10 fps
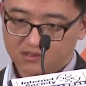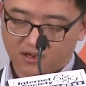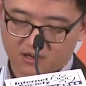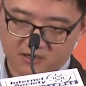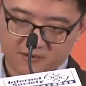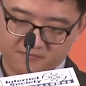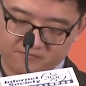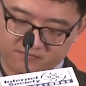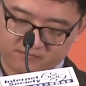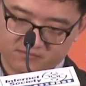
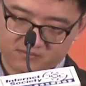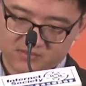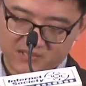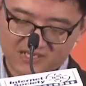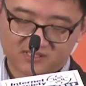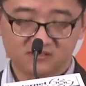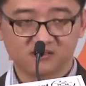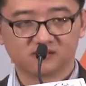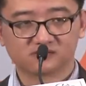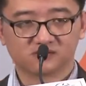Last
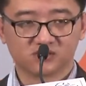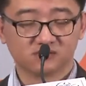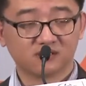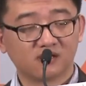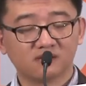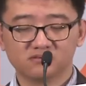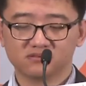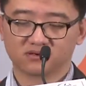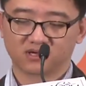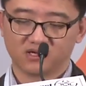year till now,
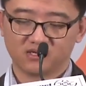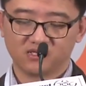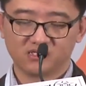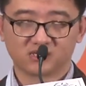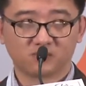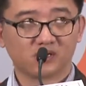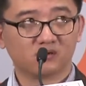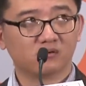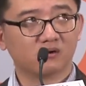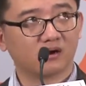okay, is
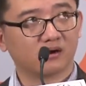about